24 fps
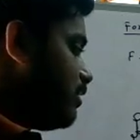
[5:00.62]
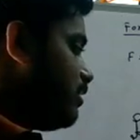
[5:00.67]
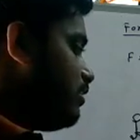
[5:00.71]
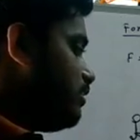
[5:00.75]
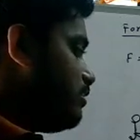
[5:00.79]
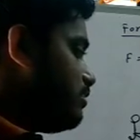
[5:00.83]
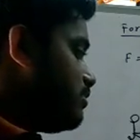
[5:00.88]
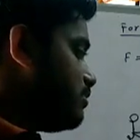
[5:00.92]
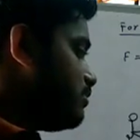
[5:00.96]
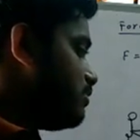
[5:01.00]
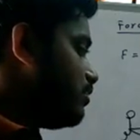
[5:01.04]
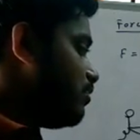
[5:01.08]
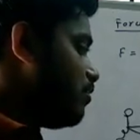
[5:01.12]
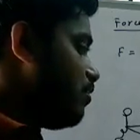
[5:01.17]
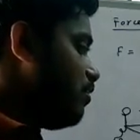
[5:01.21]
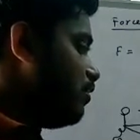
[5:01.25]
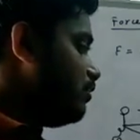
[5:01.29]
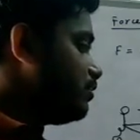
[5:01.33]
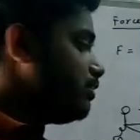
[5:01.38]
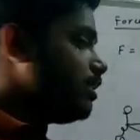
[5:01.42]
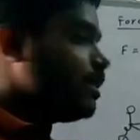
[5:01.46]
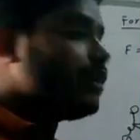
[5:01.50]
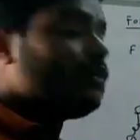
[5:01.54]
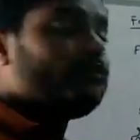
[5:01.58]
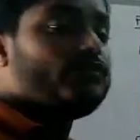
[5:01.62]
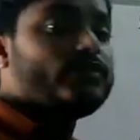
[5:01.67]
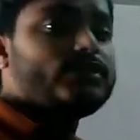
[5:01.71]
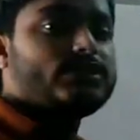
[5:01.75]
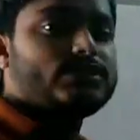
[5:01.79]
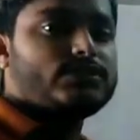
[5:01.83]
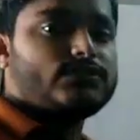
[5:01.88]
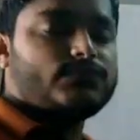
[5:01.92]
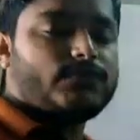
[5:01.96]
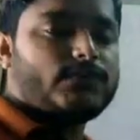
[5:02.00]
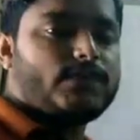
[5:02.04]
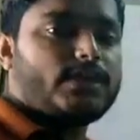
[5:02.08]
and this is a constant
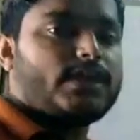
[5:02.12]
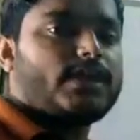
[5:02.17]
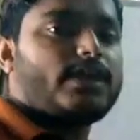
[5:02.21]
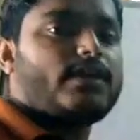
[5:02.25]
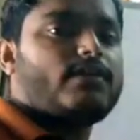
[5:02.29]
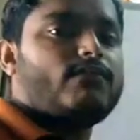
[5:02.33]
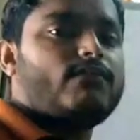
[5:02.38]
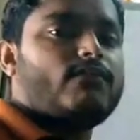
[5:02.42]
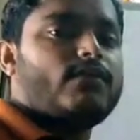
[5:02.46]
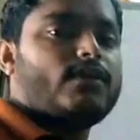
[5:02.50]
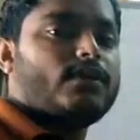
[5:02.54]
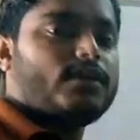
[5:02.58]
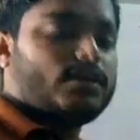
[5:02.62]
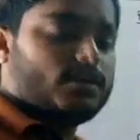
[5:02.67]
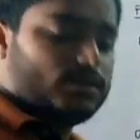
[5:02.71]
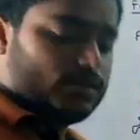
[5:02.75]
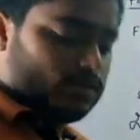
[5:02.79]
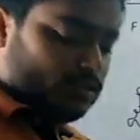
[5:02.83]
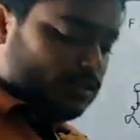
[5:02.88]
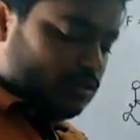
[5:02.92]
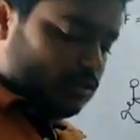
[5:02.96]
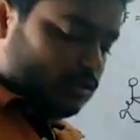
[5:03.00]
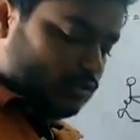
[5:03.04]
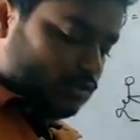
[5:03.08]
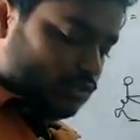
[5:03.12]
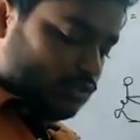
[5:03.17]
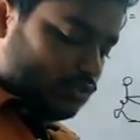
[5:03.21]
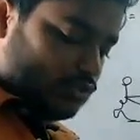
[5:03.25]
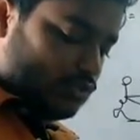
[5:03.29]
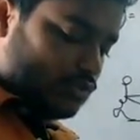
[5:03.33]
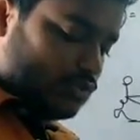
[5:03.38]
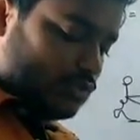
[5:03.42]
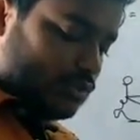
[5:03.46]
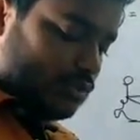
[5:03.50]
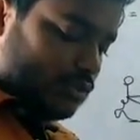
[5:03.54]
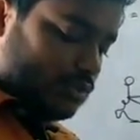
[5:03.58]
which we have
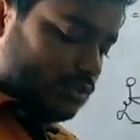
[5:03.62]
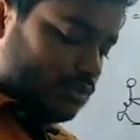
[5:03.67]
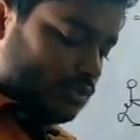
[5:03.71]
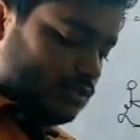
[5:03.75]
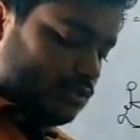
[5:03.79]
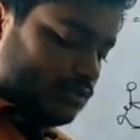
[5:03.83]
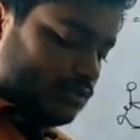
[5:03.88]
chosen.